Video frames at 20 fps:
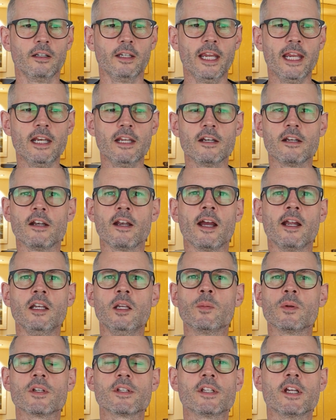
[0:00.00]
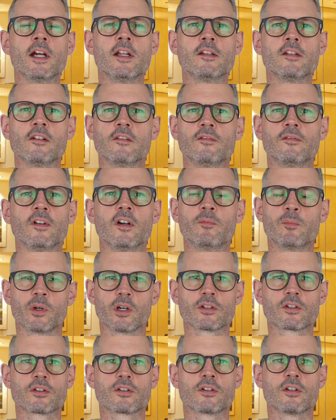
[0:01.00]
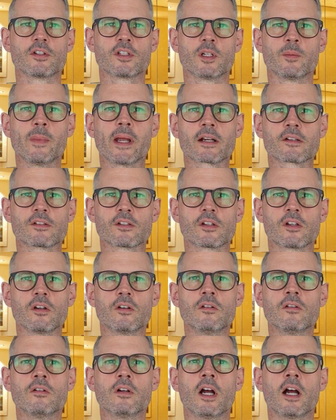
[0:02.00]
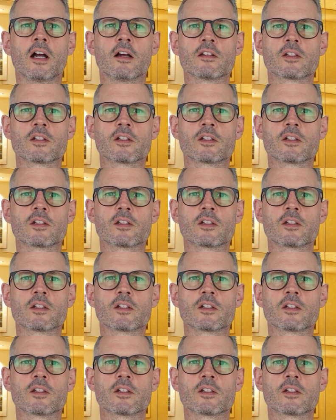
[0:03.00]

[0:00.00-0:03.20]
80 to 90% of purchasers in Mexico,